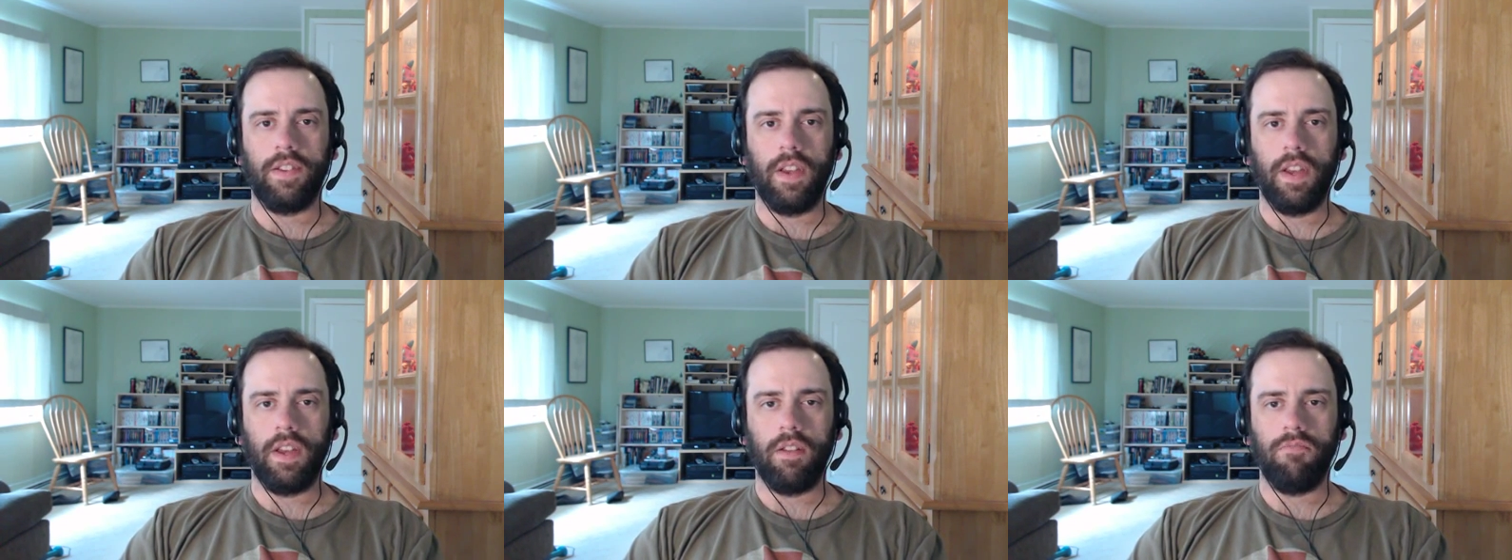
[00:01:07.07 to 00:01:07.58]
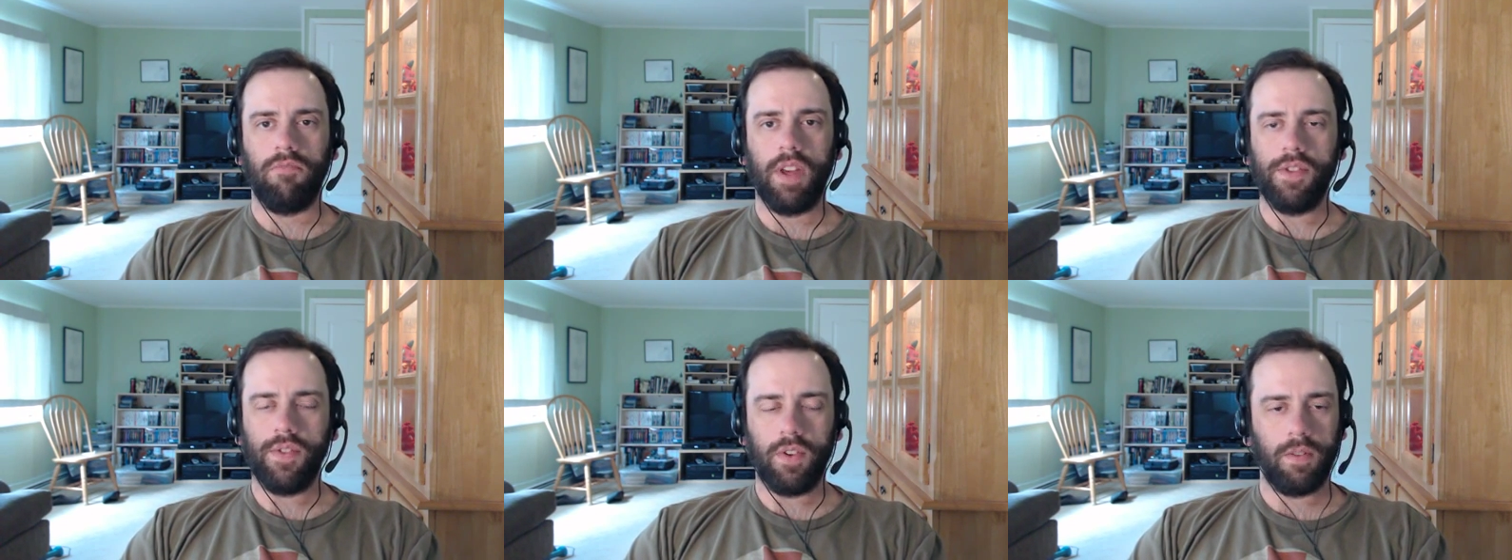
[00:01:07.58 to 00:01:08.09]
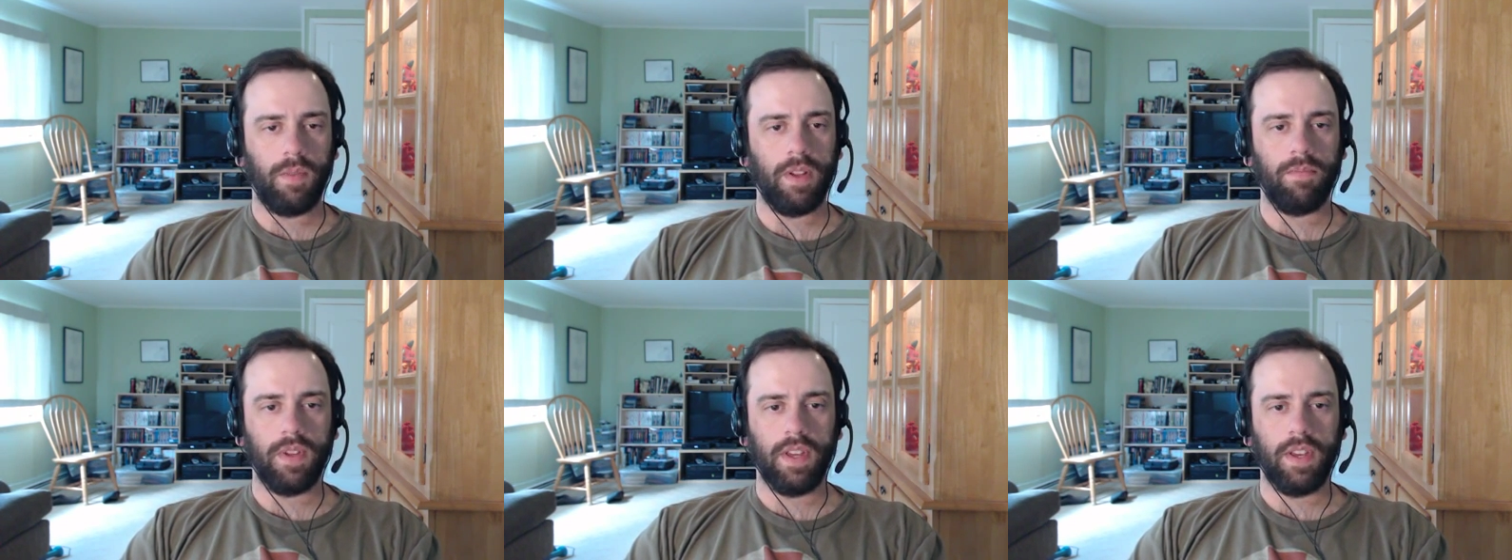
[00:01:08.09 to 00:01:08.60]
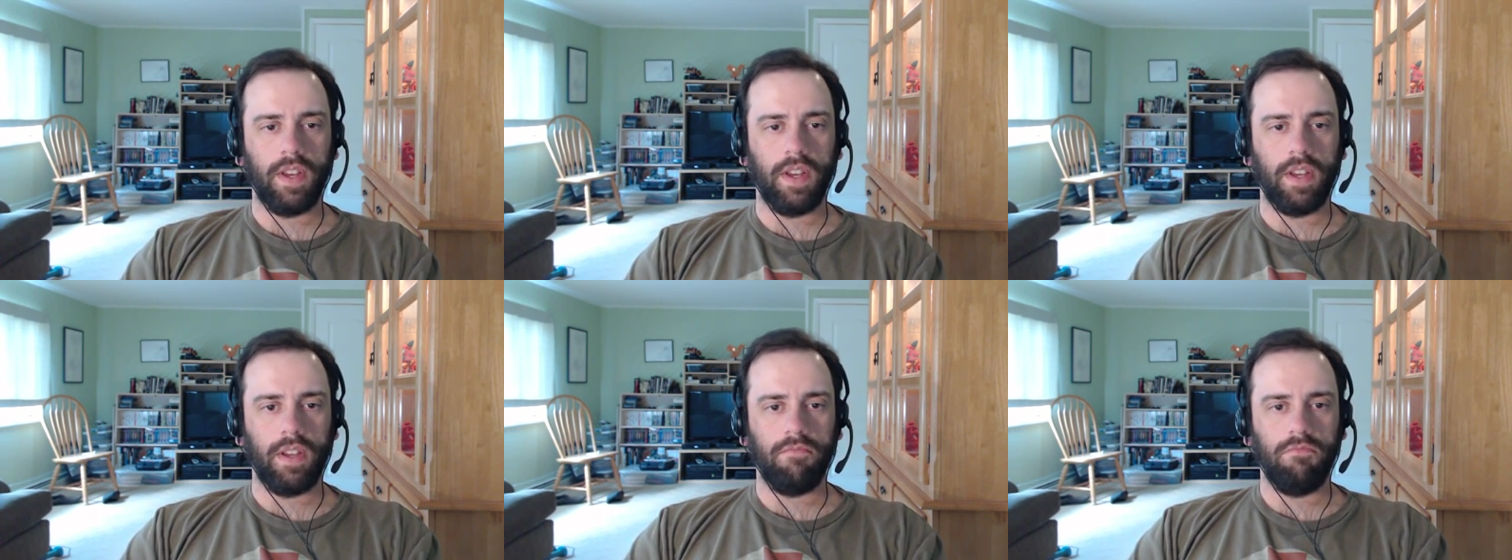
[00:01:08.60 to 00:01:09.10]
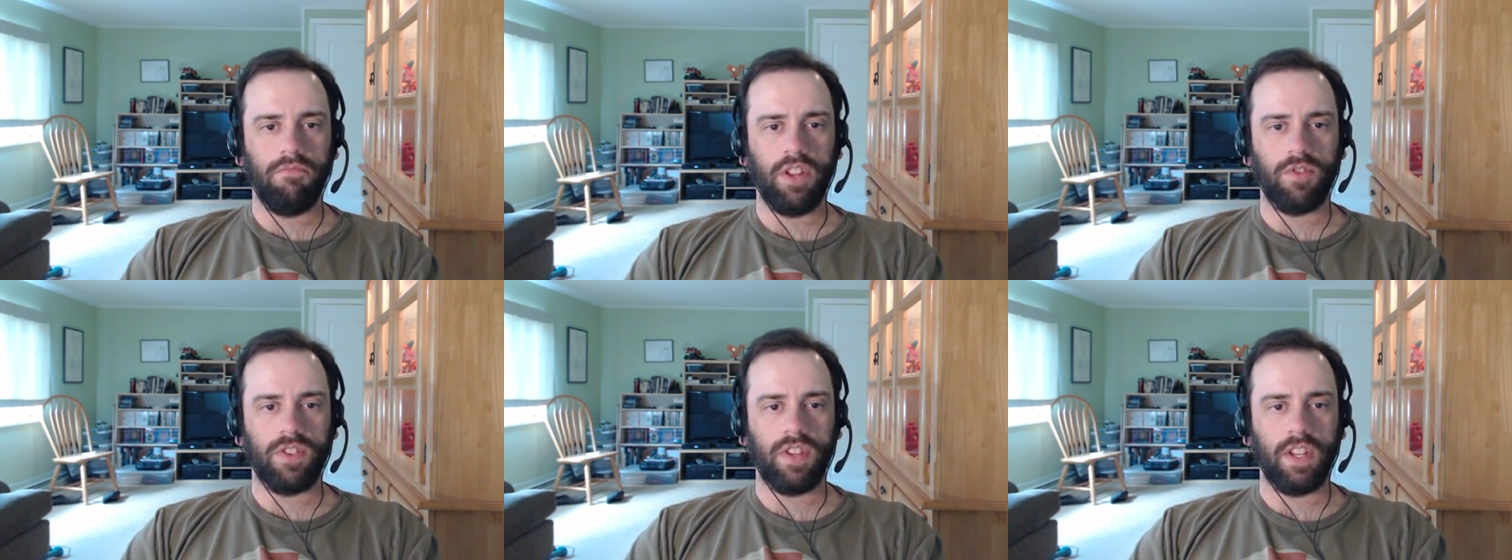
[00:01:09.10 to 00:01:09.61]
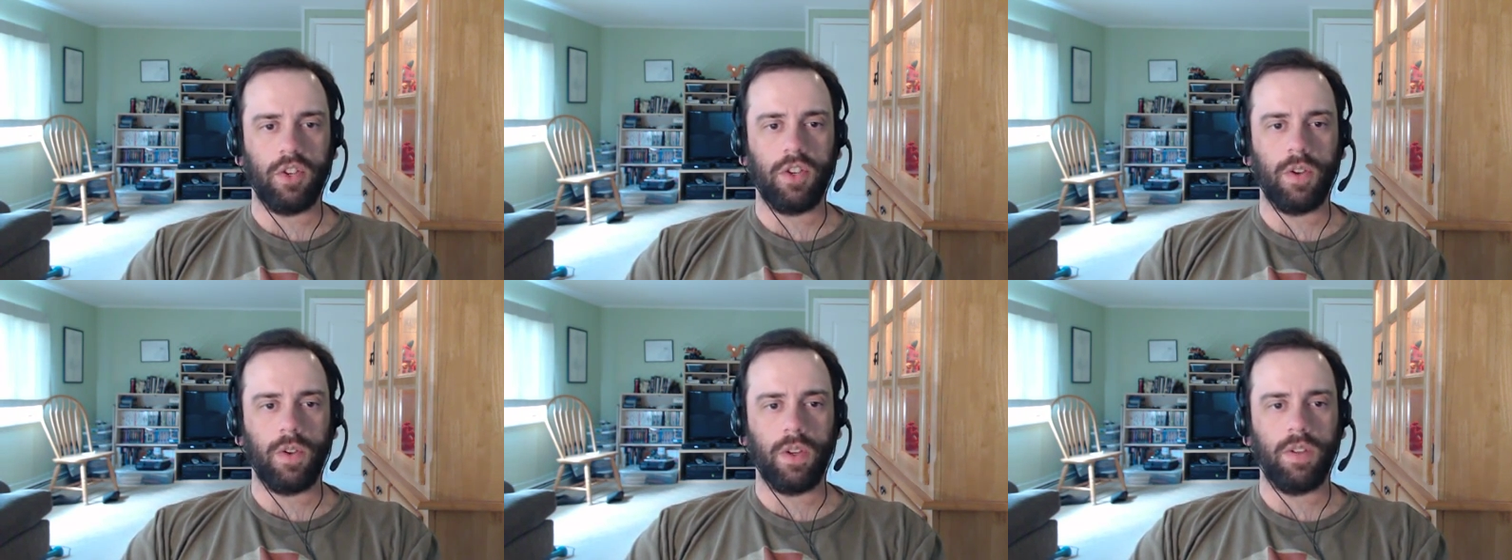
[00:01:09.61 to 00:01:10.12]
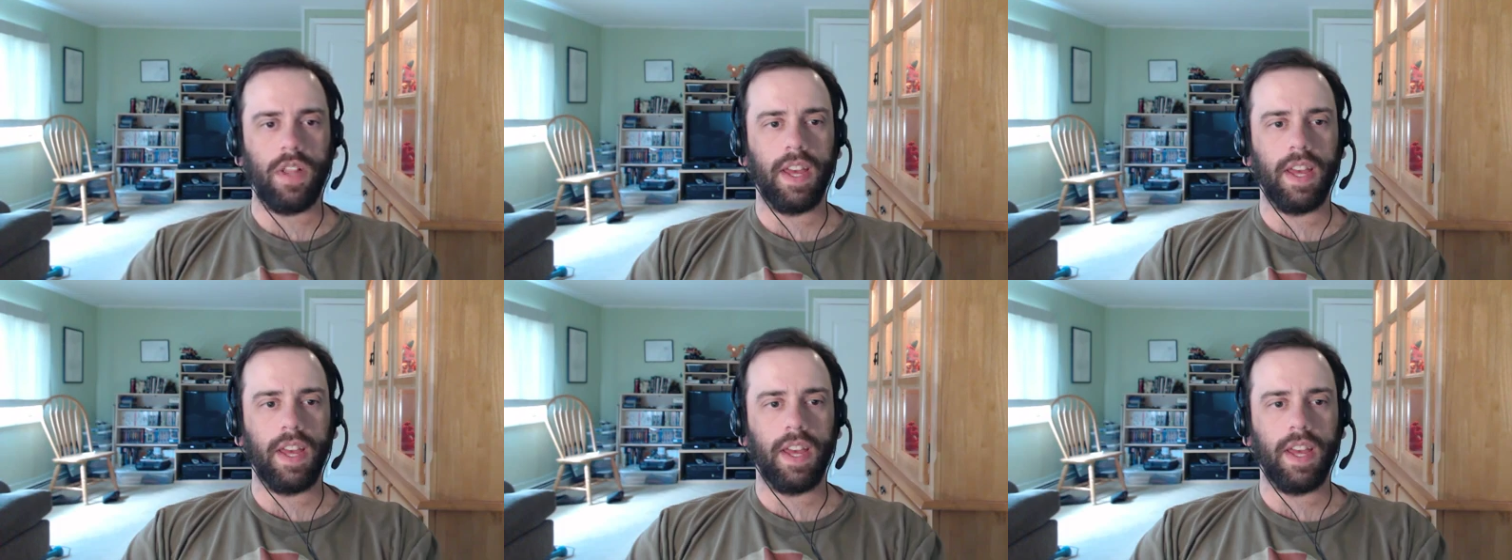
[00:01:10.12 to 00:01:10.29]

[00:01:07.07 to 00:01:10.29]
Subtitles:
I thought it might be interesting to show you.